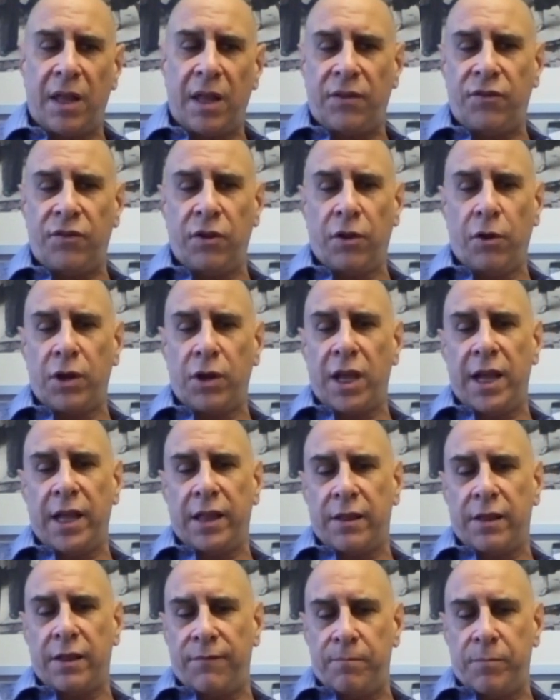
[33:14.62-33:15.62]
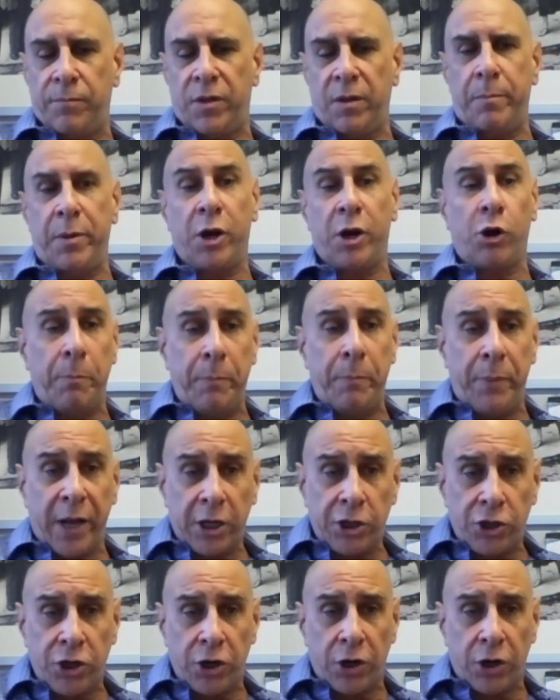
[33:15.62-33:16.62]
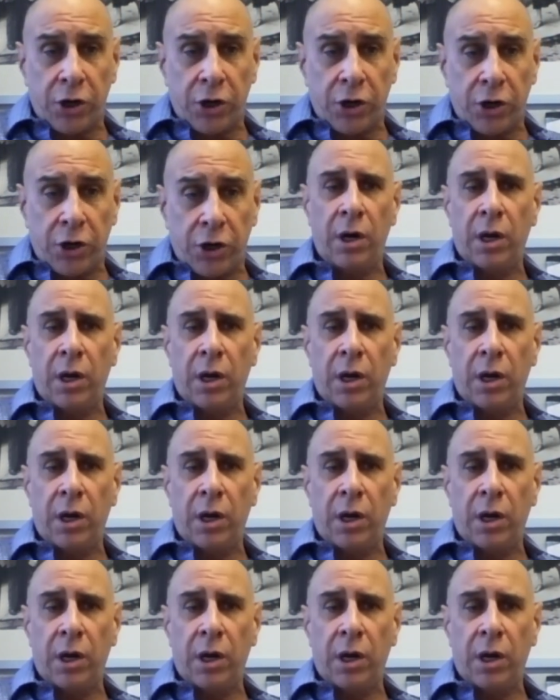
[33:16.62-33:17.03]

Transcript: looking at the bigger picture,